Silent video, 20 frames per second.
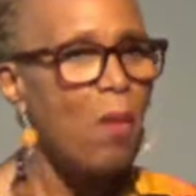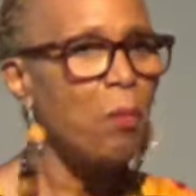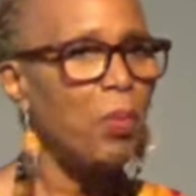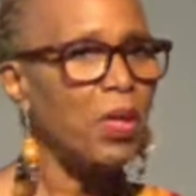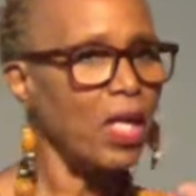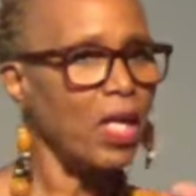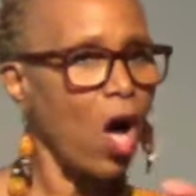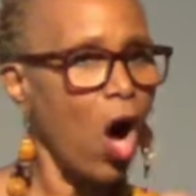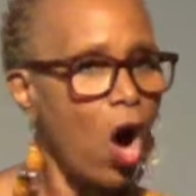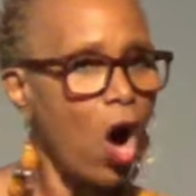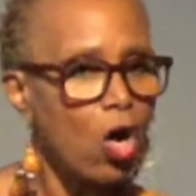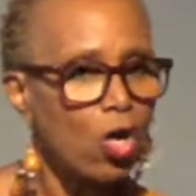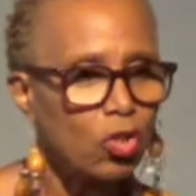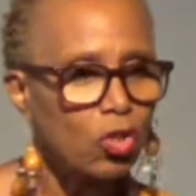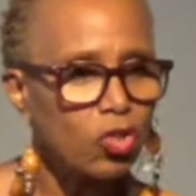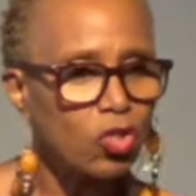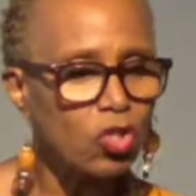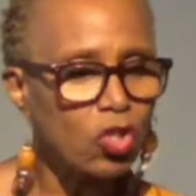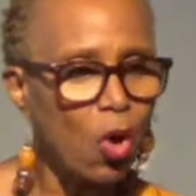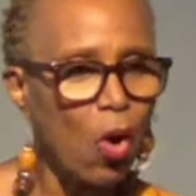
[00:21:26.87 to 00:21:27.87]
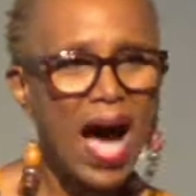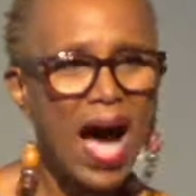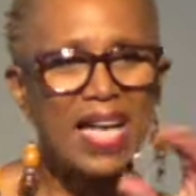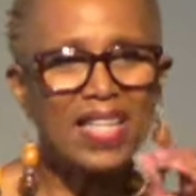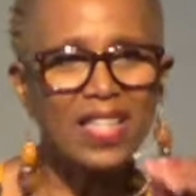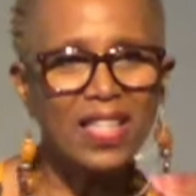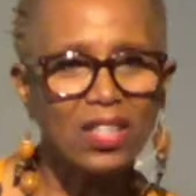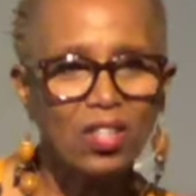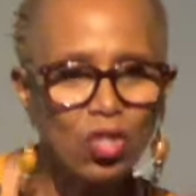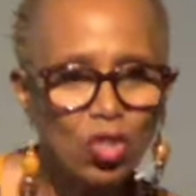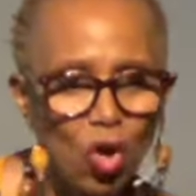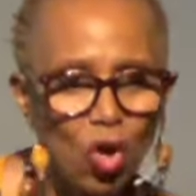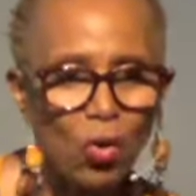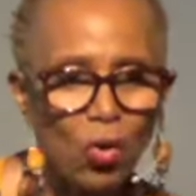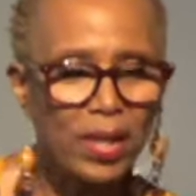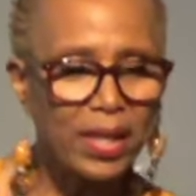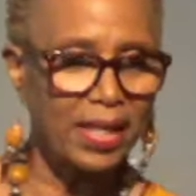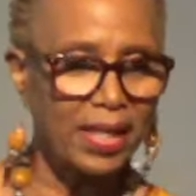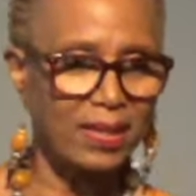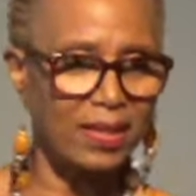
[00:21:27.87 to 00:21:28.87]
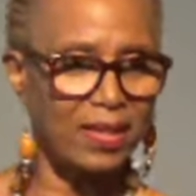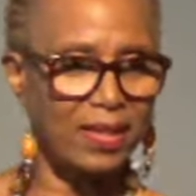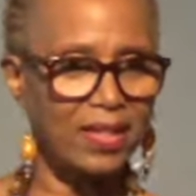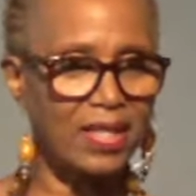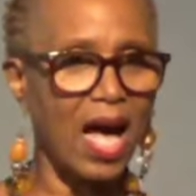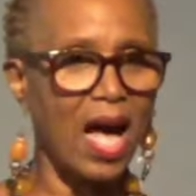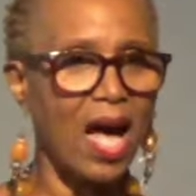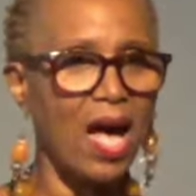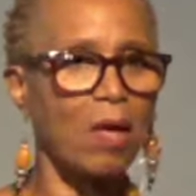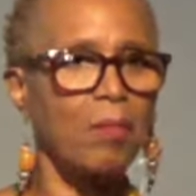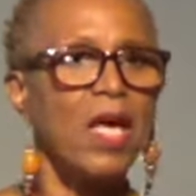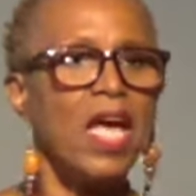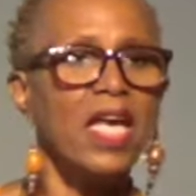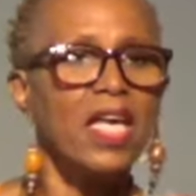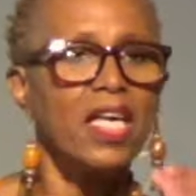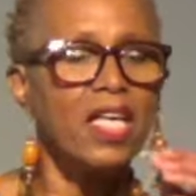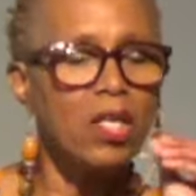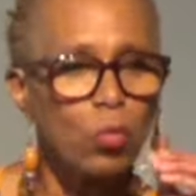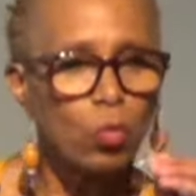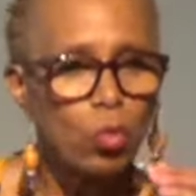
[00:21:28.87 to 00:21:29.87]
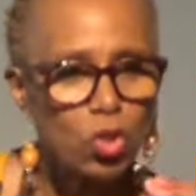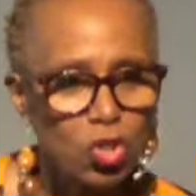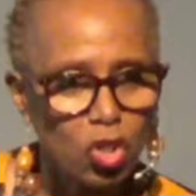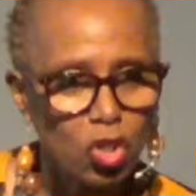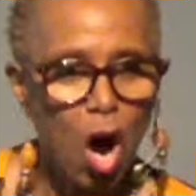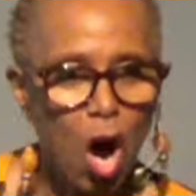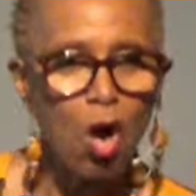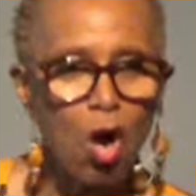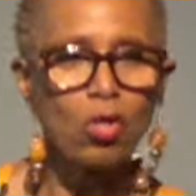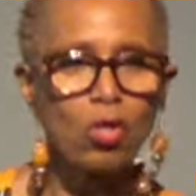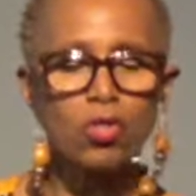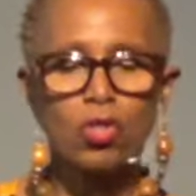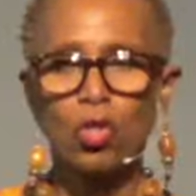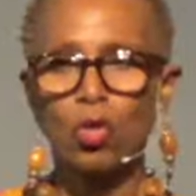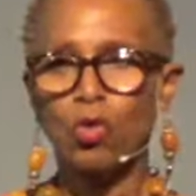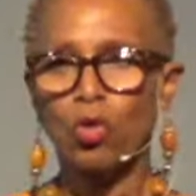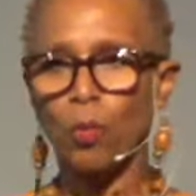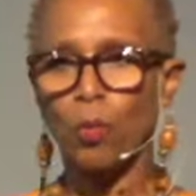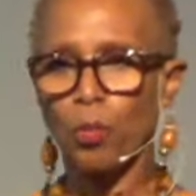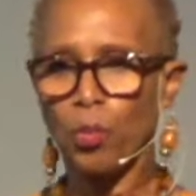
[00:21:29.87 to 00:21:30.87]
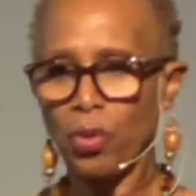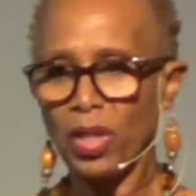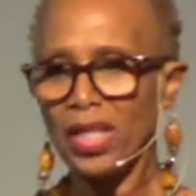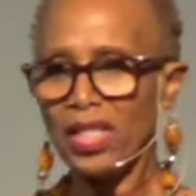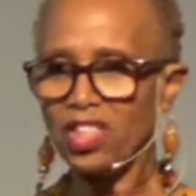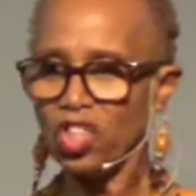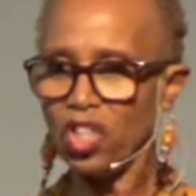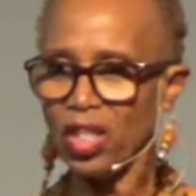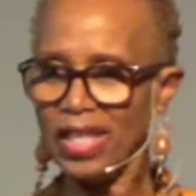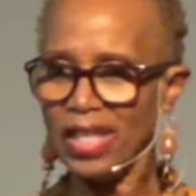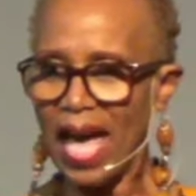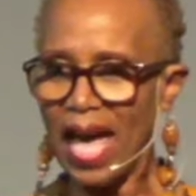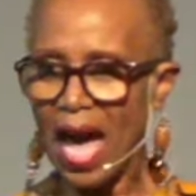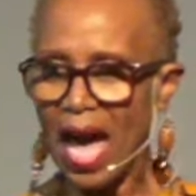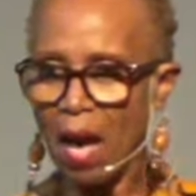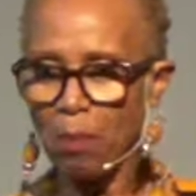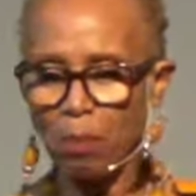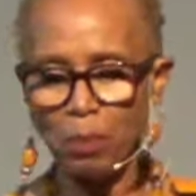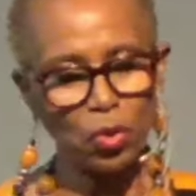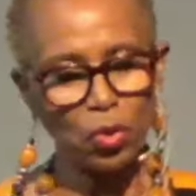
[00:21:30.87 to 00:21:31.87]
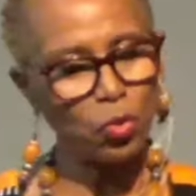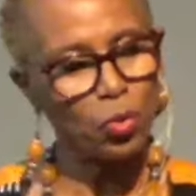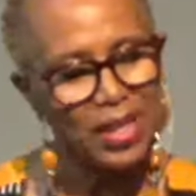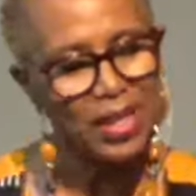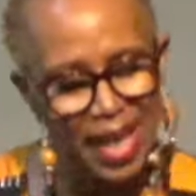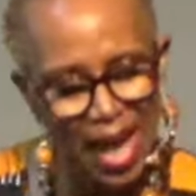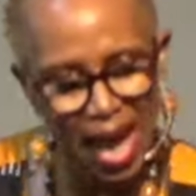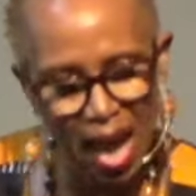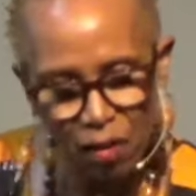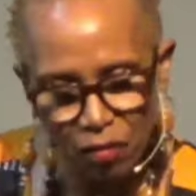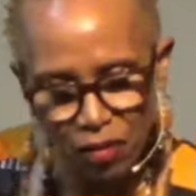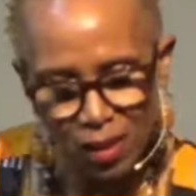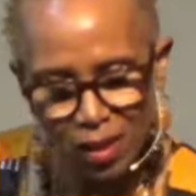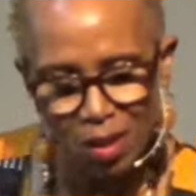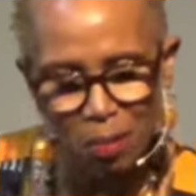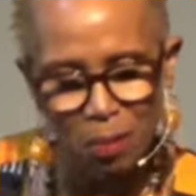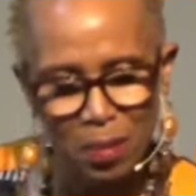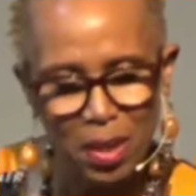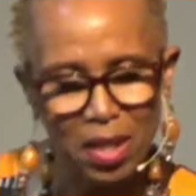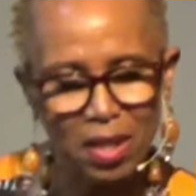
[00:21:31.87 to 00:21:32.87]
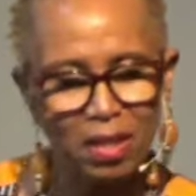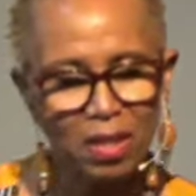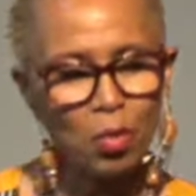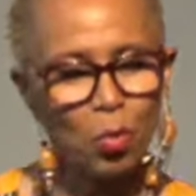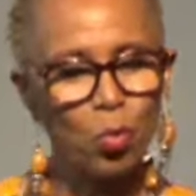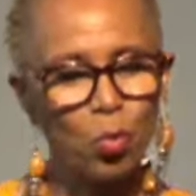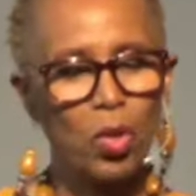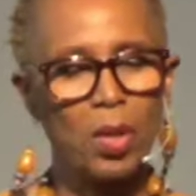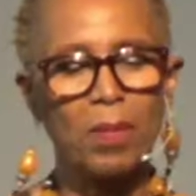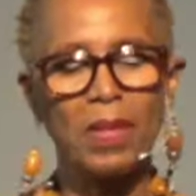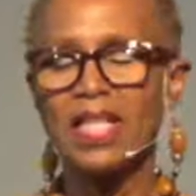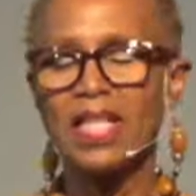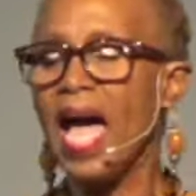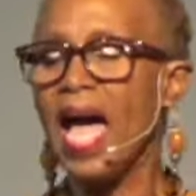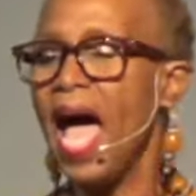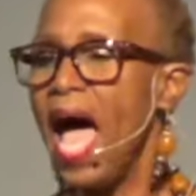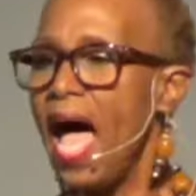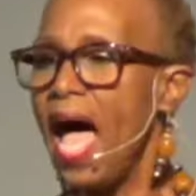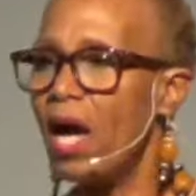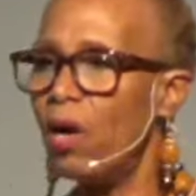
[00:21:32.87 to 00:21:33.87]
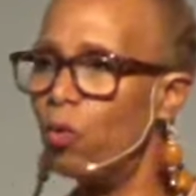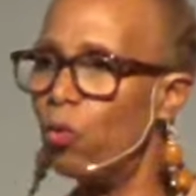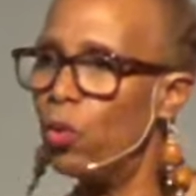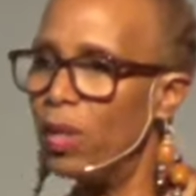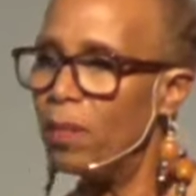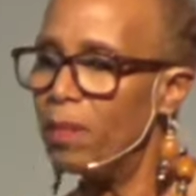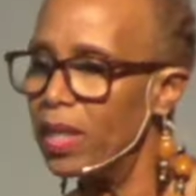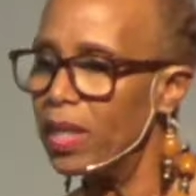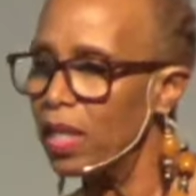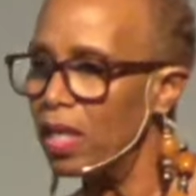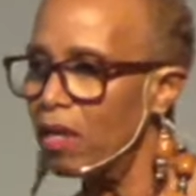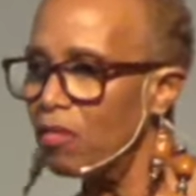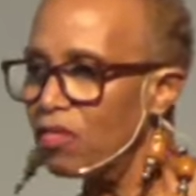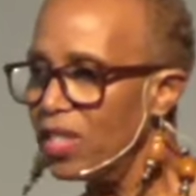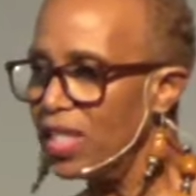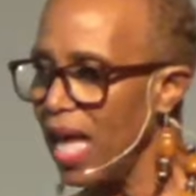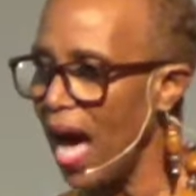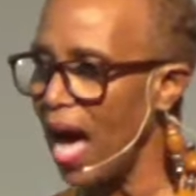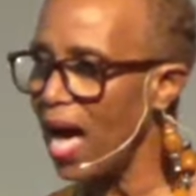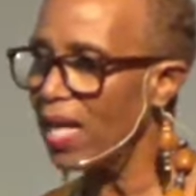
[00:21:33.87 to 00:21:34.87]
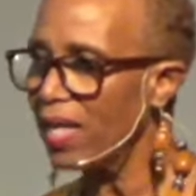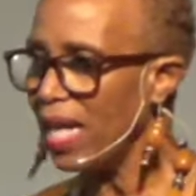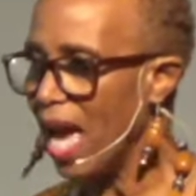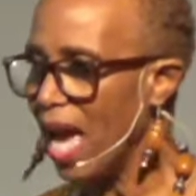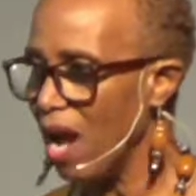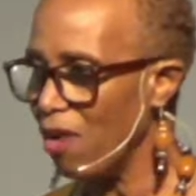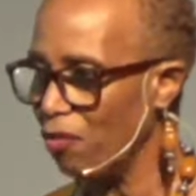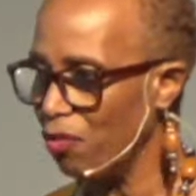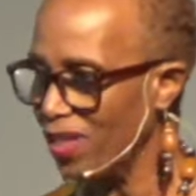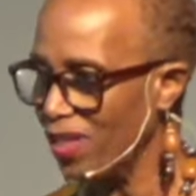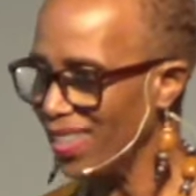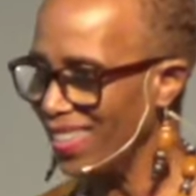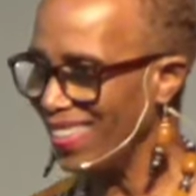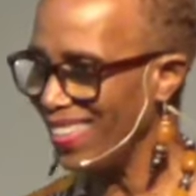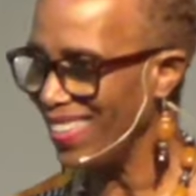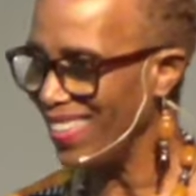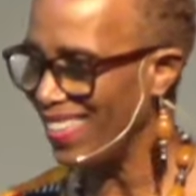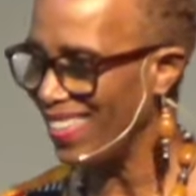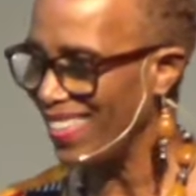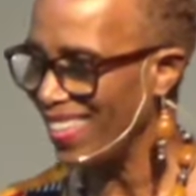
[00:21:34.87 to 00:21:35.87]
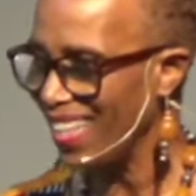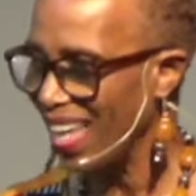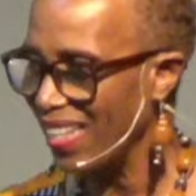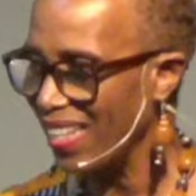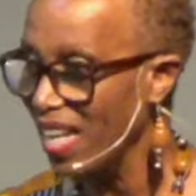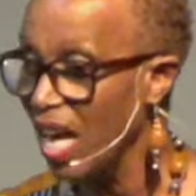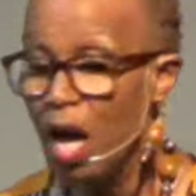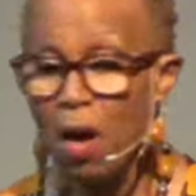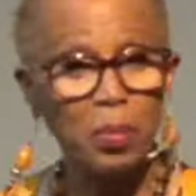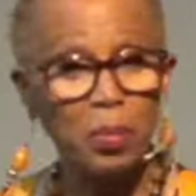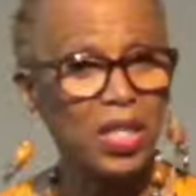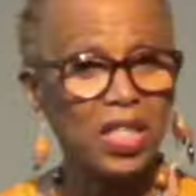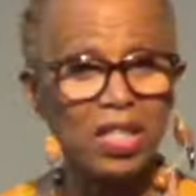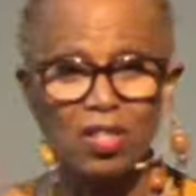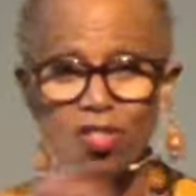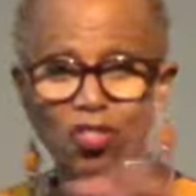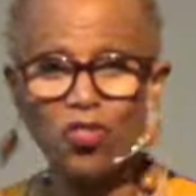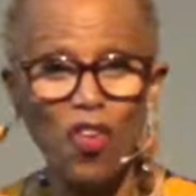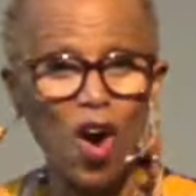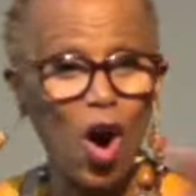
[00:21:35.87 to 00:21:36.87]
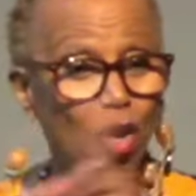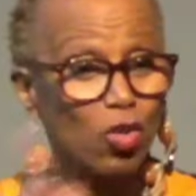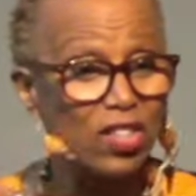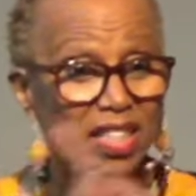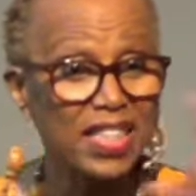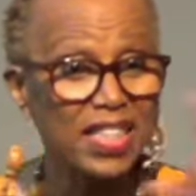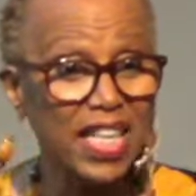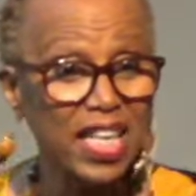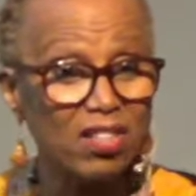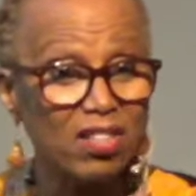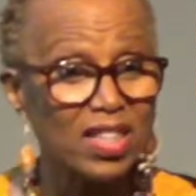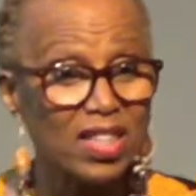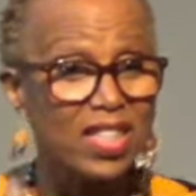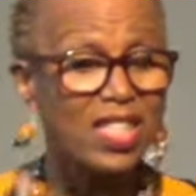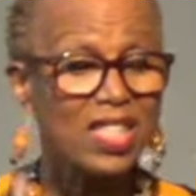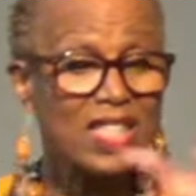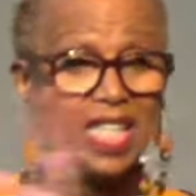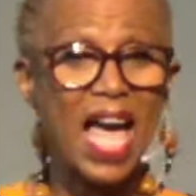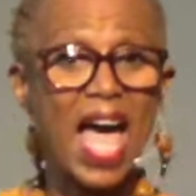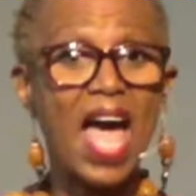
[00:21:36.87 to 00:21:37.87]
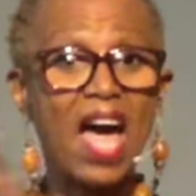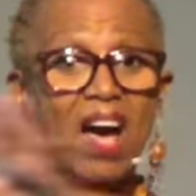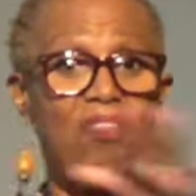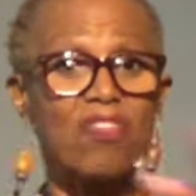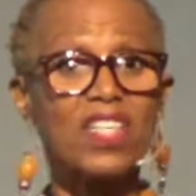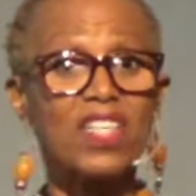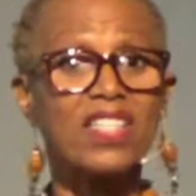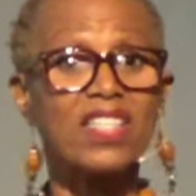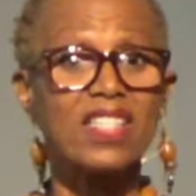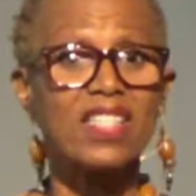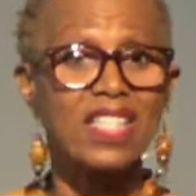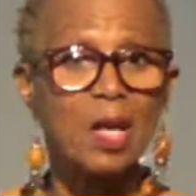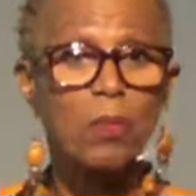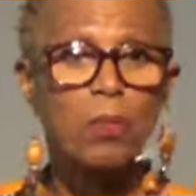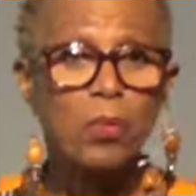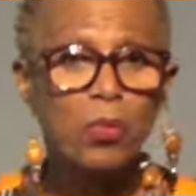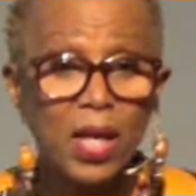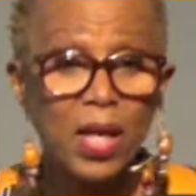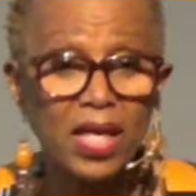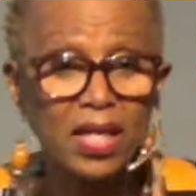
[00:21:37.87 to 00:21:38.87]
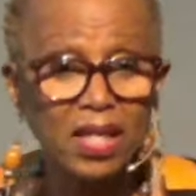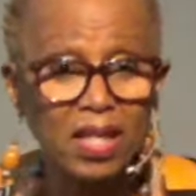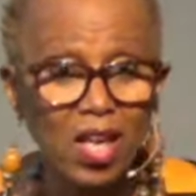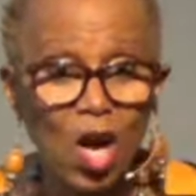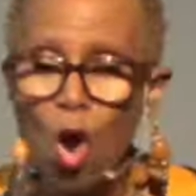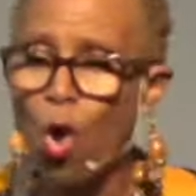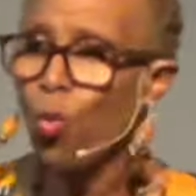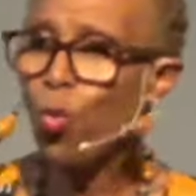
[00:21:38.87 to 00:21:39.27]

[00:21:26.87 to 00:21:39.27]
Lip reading: But also, I didn't know it at the time, it was also to bridge a gap between African-American women and women of non-African descent, because false narratives have us separated.